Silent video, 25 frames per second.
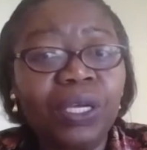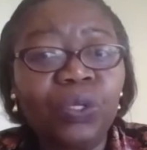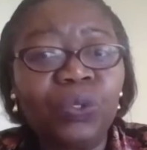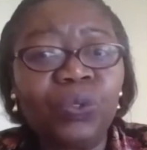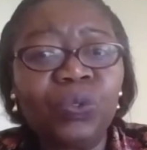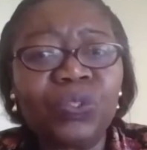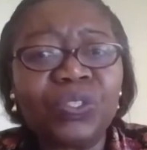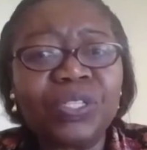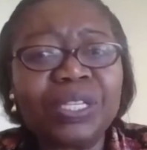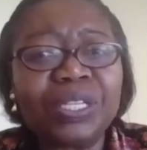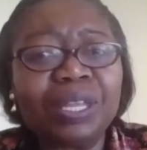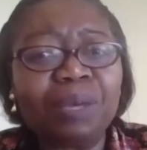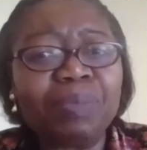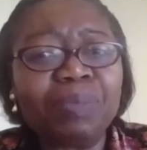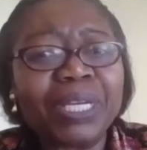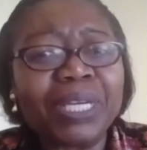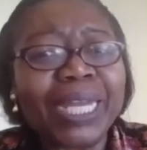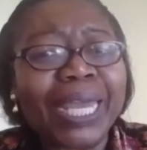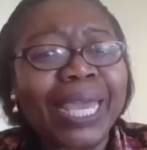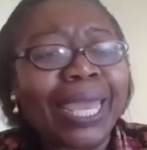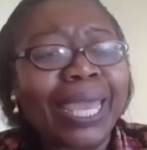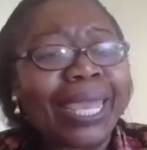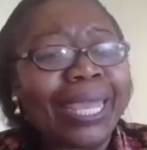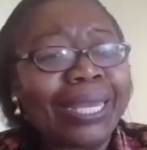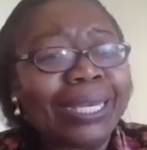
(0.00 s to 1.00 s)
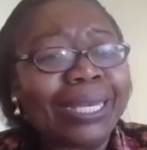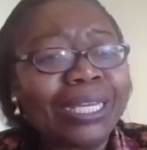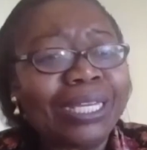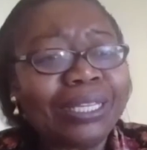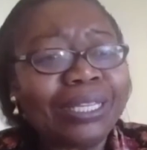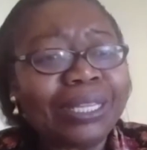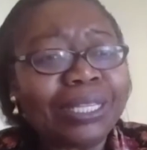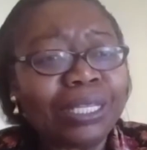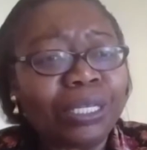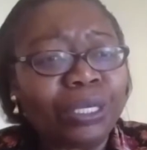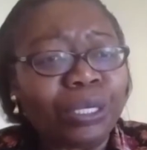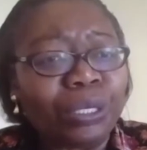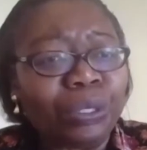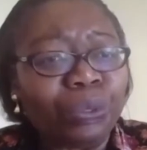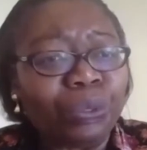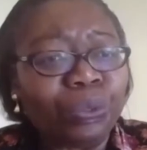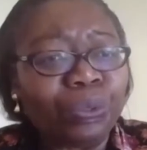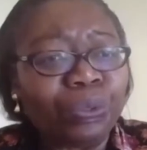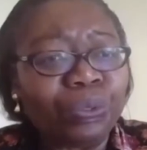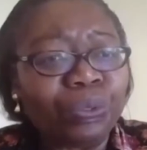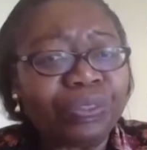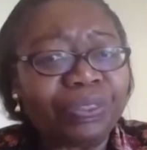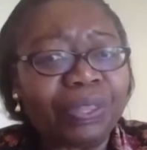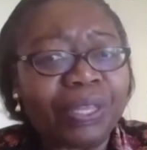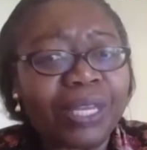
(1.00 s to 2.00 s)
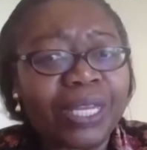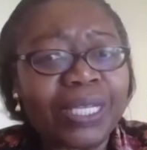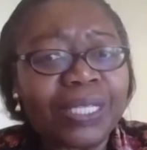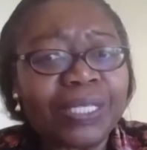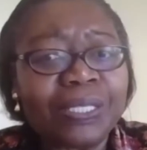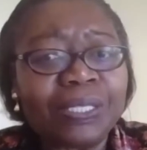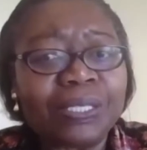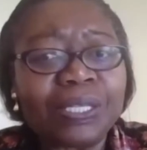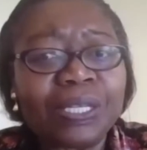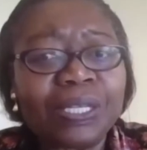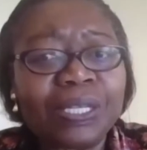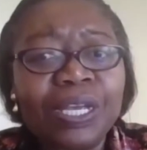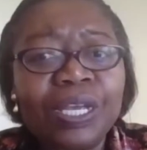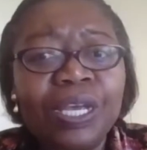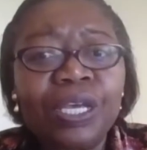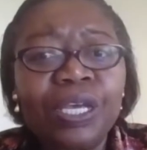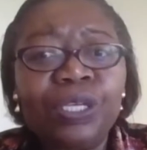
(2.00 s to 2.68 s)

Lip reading: You see them inhaling the glue things.